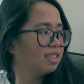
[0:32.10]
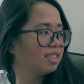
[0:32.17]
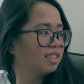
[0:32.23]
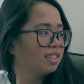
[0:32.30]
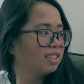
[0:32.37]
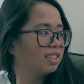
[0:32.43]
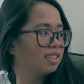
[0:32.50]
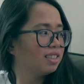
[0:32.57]

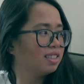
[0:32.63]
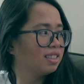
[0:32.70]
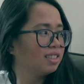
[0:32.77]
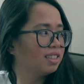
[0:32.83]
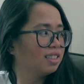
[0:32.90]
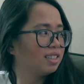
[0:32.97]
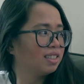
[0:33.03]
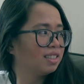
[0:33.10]

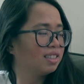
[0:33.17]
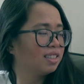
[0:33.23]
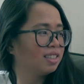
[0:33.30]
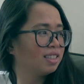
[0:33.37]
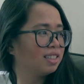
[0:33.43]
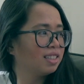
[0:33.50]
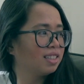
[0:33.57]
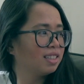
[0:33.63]

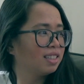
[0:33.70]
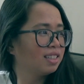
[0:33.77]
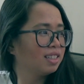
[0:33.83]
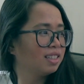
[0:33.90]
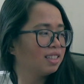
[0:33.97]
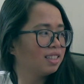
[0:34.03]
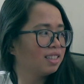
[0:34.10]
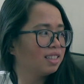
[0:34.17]

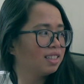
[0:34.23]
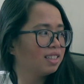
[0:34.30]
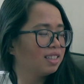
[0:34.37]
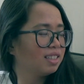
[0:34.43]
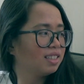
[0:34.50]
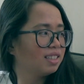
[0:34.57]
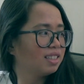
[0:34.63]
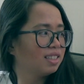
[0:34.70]

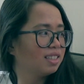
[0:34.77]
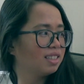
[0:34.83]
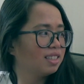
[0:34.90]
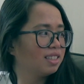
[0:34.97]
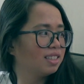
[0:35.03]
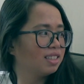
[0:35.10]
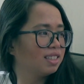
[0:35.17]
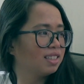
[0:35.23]

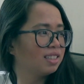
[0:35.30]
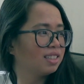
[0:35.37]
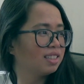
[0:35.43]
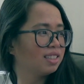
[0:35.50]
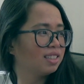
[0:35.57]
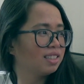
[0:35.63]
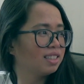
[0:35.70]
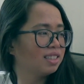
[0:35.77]

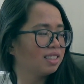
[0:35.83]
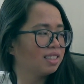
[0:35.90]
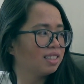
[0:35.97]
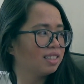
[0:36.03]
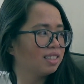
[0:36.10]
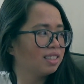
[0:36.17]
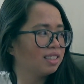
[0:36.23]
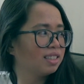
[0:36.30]

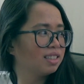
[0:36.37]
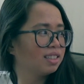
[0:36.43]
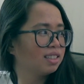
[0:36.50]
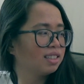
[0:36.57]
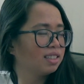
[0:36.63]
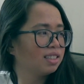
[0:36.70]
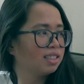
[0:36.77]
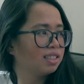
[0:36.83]

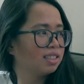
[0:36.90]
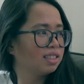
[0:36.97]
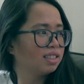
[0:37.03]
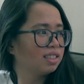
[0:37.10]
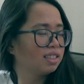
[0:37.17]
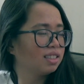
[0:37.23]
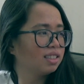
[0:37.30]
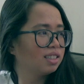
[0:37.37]

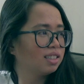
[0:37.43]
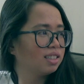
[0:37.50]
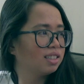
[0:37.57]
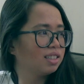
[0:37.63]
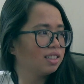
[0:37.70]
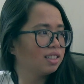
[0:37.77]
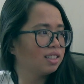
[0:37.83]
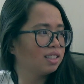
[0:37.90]

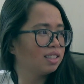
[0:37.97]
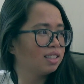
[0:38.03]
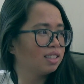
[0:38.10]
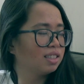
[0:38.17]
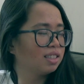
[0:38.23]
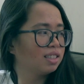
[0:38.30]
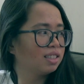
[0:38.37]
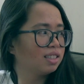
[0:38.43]

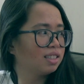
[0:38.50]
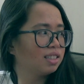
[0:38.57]
[no speech]